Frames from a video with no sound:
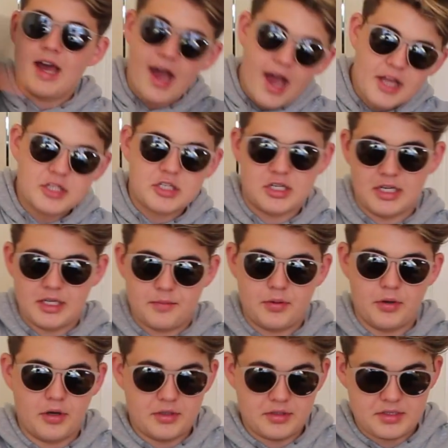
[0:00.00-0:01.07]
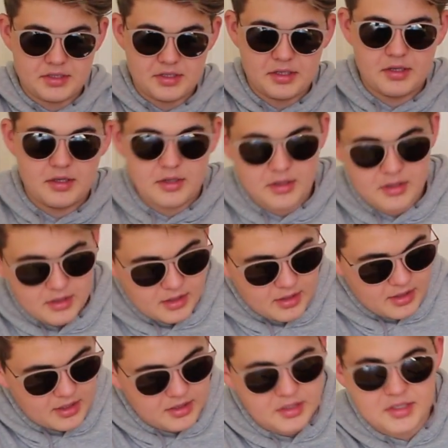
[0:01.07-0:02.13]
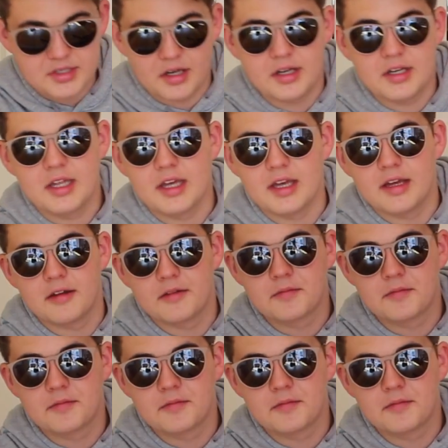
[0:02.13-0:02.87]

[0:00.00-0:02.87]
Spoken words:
actually put in the side here.